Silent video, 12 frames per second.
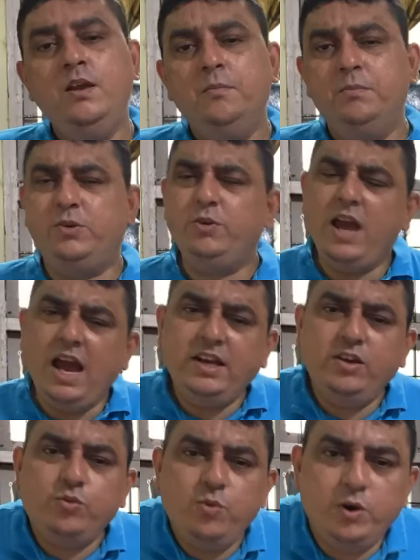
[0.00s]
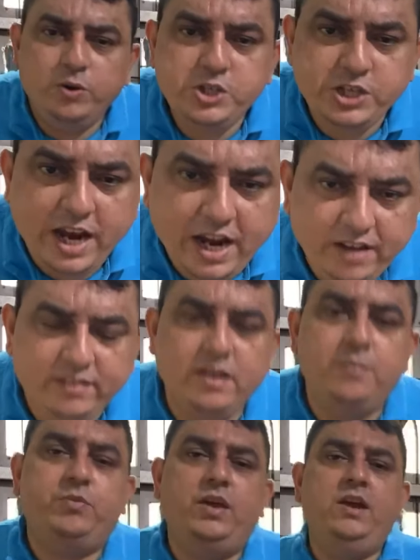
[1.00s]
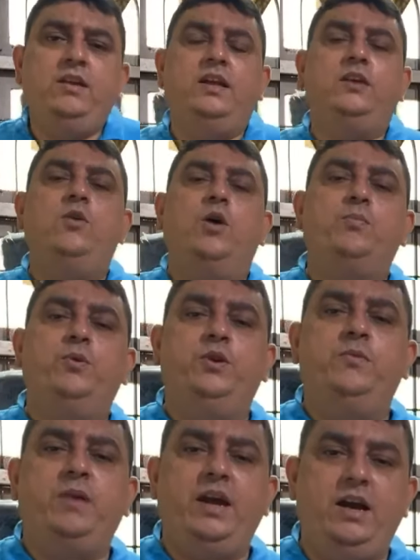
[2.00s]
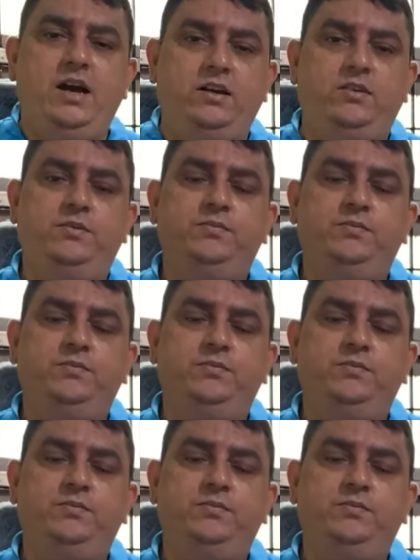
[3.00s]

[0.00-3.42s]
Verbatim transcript: But today I just want to share something that God put in my heart.